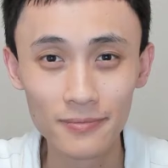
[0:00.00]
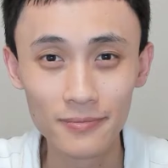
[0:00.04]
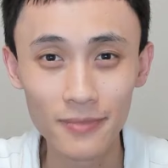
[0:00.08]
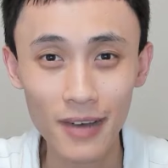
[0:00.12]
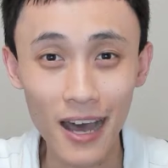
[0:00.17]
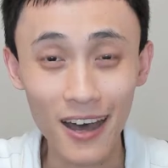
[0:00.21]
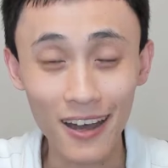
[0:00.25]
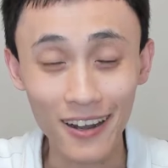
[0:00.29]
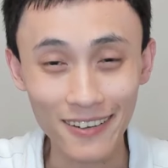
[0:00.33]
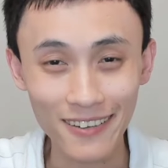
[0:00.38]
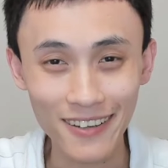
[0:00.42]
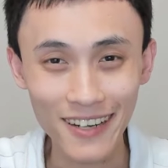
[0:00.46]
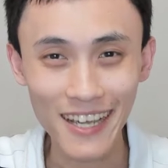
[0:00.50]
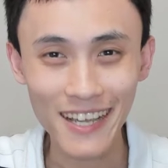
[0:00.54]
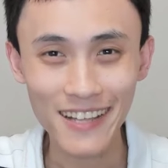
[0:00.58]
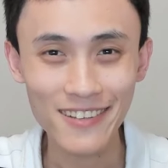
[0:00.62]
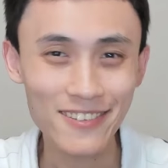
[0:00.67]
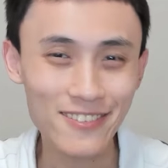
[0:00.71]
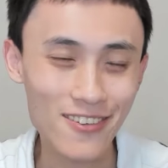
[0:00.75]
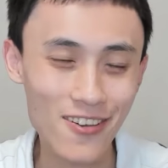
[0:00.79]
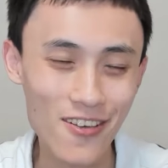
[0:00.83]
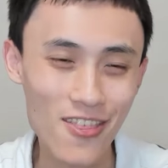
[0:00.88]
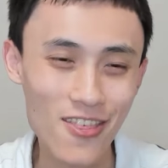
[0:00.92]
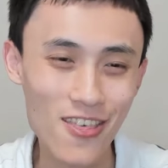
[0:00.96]
Alright,
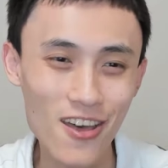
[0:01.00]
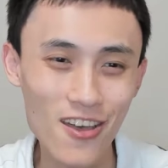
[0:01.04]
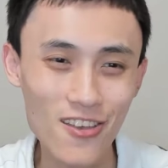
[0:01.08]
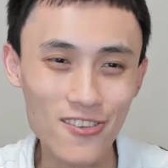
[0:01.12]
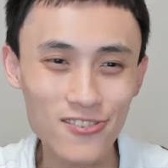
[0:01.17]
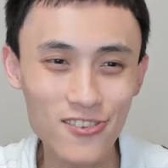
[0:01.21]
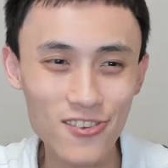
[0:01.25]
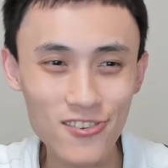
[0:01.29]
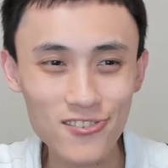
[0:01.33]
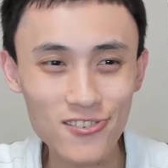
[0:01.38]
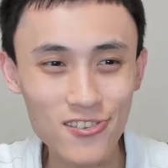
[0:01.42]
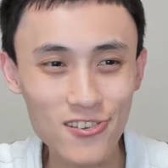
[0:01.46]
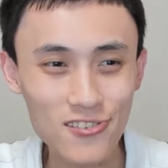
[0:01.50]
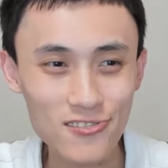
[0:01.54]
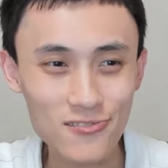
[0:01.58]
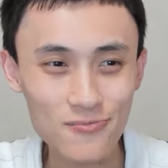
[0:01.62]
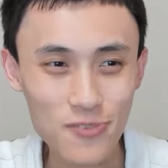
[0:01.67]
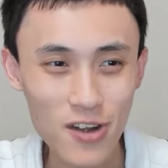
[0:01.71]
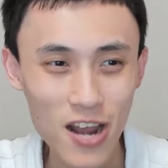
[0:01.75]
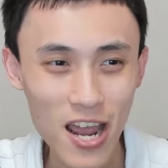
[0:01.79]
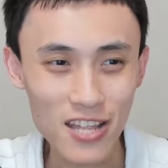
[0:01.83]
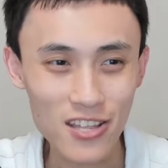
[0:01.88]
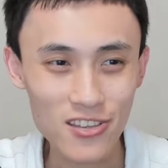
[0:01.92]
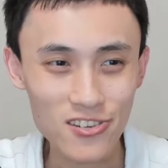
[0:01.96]
so this is the
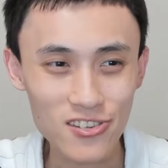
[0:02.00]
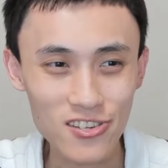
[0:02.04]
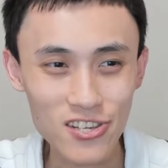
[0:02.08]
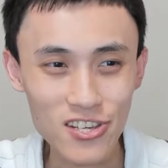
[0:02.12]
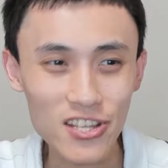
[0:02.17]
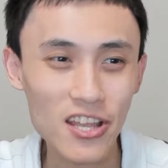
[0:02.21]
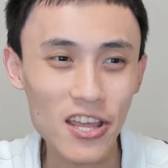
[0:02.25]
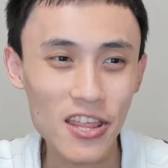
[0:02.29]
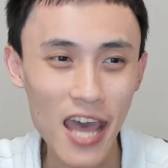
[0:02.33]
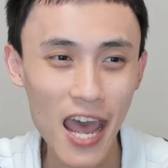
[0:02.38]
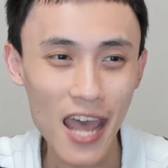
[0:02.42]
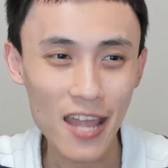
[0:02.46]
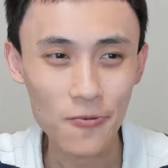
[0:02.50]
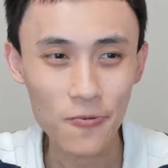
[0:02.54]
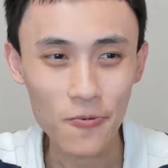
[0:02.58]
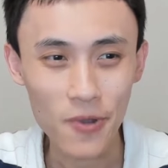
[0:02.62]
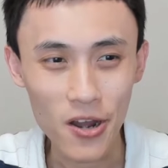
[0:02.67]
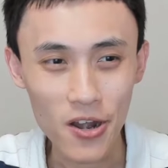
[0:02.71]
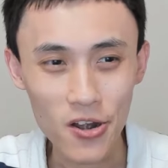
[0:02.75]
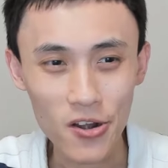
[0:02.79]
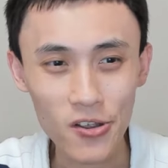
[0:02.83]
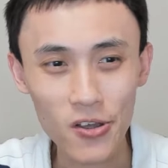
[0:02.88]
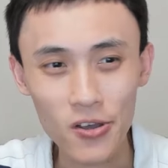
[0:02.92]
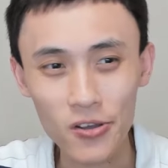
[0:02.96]
spreadsheet that
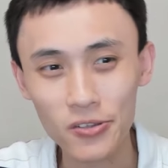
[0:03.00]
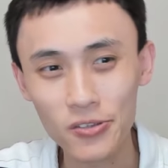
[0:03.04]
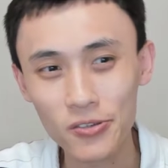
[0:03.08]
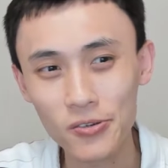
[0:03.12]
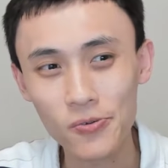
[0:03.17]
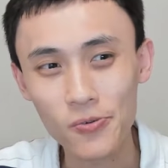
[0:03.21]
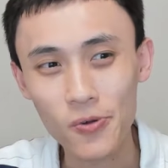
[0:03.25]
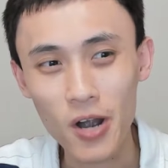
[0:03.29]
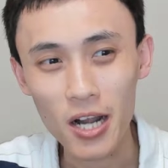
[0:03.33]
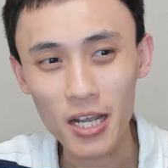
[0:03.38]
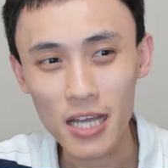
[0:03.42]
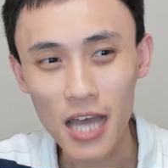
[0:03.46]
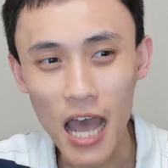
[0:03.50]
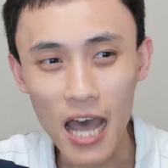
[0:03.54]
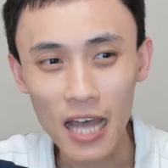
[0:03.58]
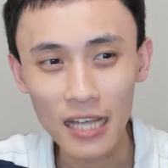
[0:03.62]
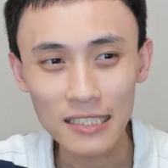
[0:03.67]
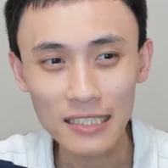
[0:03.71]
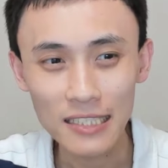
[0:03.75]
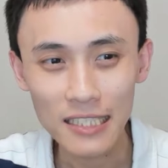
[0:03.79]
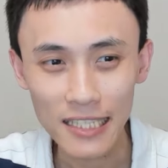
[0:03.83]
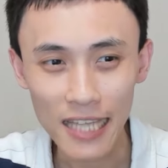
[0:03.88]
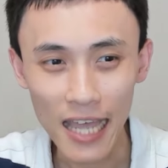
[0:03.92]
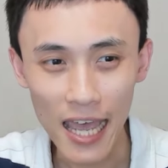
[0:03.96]
we're going to work
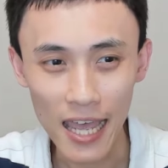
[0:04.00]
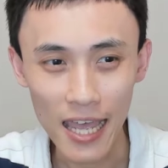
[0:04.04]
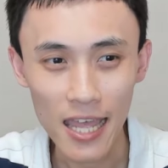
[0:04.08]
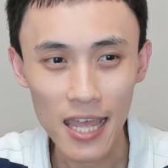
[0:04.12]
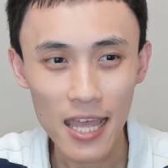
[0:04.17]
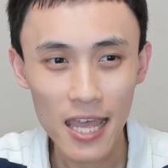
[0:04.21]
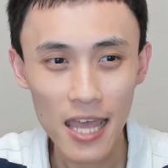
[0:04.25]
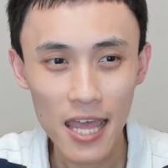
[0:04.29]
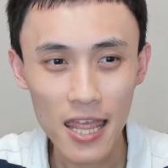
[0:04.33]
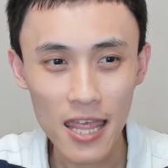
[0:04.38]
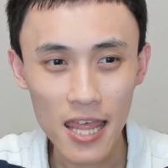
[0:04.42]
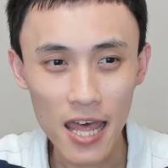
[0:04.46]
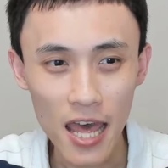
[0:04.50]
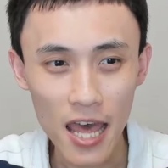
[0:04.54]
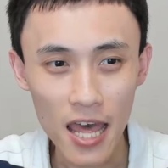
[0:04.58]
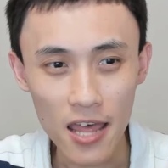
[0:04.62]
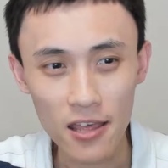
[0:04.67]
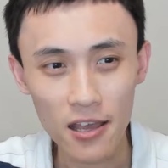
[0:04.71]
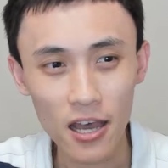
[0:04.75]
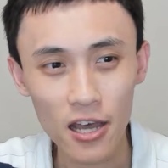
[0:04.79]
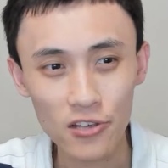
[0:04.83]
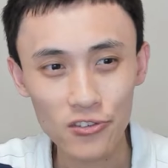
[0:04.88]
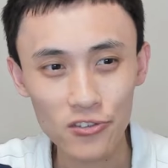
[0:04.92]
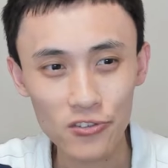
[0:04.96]
on today.
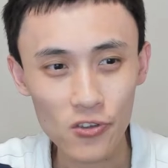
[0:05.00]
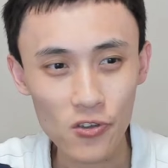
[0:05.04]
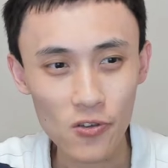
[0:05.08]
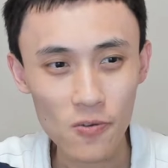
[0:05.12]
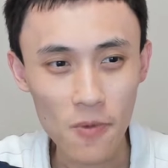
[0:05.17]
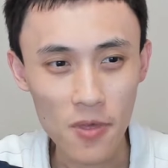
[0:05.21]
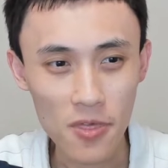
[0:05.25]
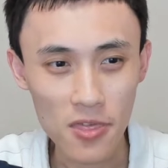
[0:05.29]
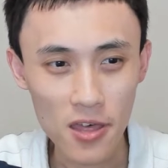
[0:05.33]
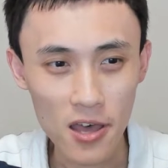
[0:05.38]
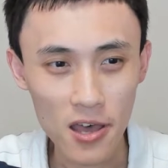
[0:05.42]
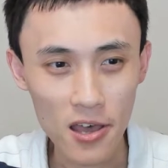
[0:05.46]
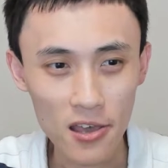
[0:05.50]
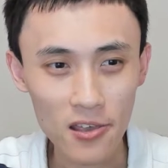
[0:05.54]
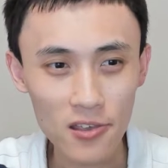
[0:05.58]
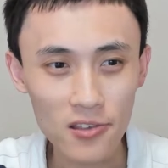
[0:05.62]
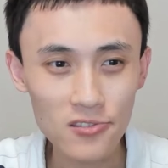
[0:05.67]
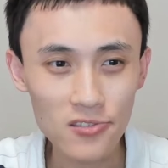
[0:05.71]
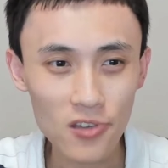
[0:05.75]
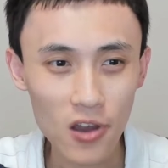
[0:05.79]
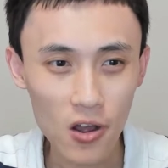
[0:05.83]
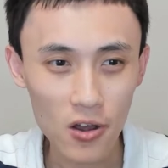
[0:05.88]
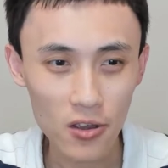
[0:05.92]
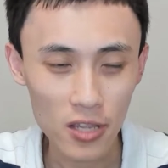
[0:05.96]
Then assume
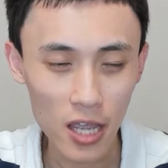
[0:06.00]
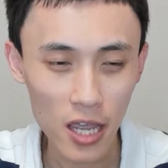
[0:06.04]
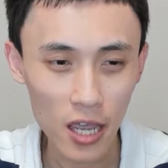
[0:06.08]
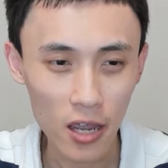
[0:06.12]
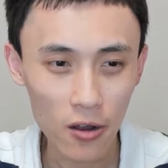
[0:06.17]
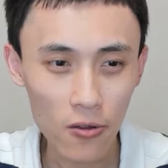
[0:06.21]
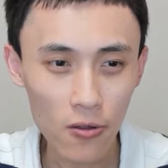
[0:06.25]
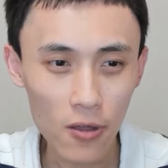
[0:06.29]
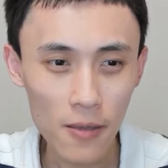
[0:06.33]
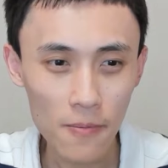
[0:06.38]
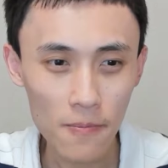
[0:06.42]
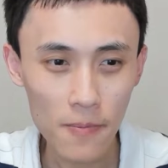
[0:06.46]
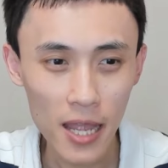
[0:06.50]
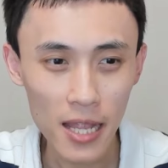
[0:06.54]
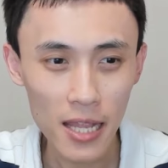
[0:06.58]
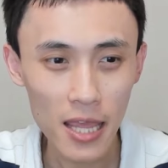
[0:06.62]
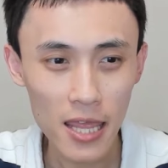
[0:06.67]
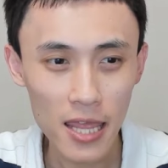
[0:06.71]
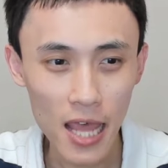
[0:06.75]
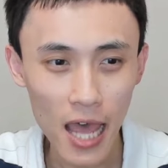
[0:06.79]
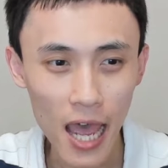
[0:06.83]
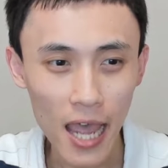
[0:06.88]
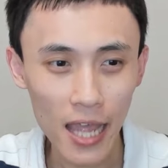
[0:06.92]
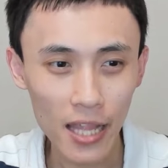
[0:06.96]
those are the
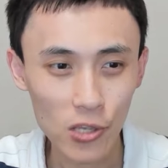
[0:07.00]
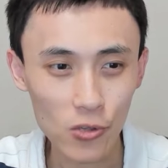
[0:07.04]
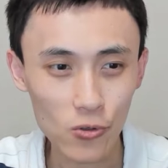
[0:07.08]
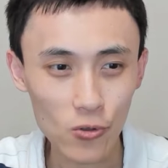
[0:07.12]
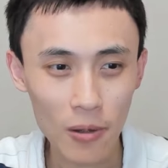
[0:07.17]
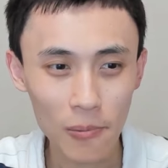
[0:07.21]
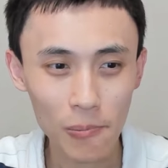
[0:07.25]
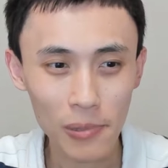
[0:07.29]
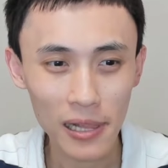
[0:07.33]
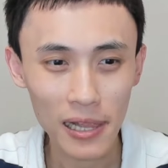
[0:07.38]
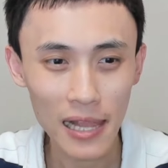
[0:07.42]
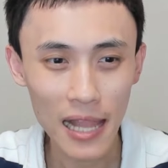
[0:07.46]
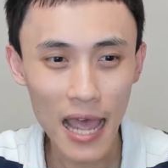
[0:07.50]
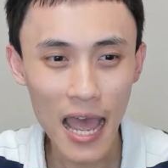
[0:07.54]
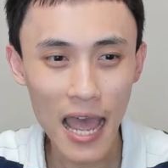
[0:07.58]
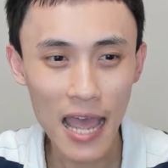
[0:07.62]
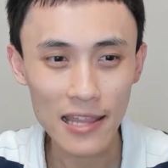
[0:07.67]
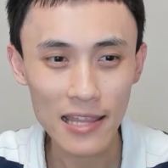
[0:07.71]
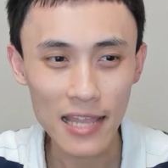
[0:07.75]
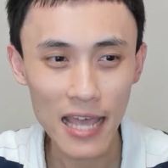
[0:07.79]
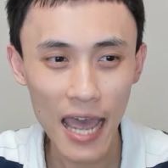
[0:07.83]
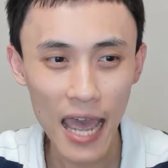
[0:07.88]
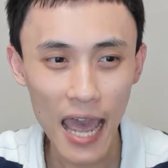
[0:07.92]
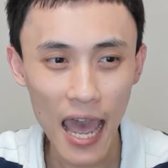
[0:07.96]
equipment that your
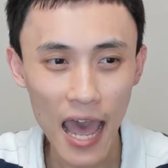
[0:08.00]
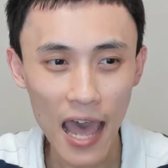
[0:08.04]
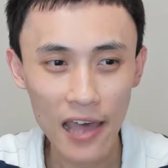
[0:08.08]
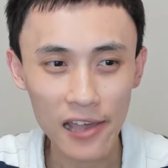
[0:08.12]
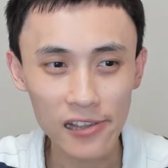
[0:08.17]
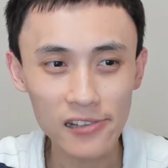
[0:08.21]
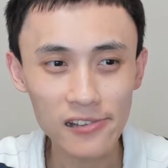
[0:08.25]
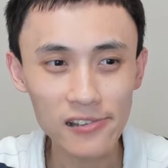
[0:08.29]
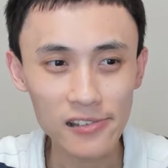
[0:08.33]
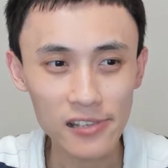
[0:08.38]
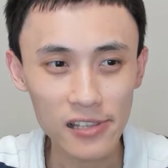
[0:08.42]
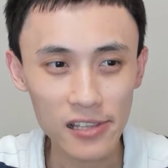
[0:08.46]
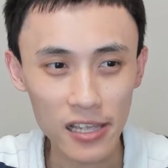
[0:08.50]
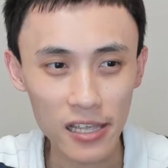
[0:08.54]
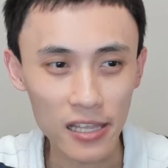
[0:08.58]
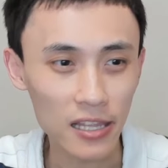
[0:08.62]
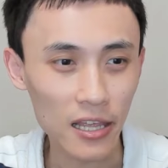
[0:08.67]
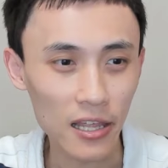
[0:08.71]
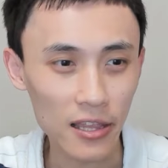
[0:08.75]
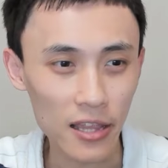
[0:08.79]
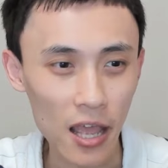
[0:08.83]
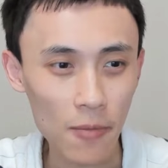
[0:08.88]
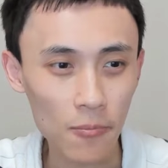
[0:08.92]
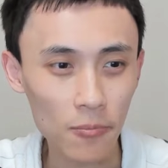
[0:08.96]
plant has, then
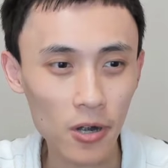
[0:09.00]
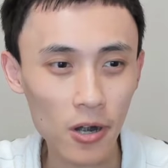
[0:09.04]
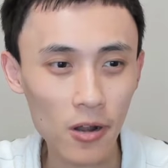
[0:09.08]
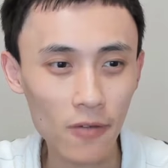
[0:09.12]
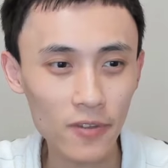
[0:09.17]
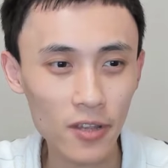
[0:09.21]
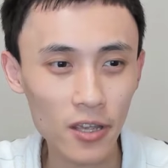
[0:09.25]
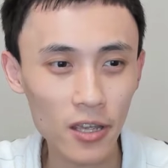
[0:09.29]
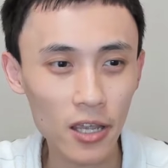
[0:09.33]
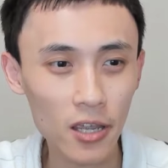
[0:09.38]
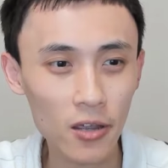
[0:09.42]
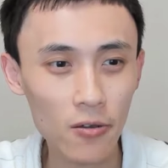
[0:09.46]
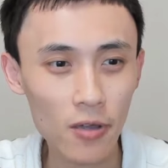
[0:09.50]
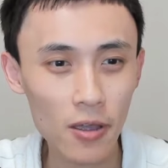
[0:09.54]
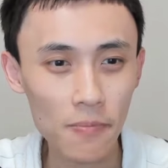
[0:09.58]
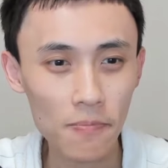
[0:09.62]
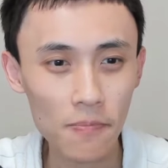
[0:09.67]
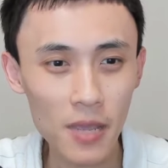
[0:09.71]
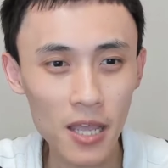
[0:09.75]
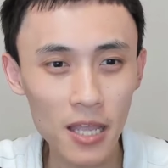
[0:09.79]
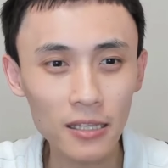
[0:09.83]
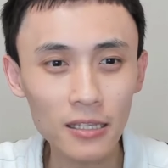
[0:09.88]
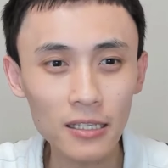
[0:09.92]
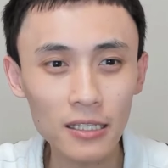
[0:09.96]
the number of the
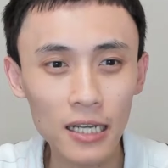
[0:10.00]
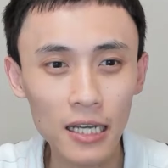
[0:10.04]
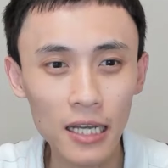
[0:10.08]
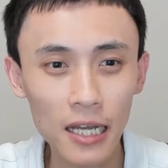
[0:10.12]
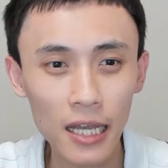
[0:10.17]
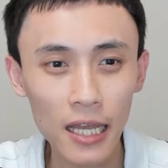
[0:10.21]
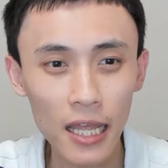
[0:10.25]
equipment.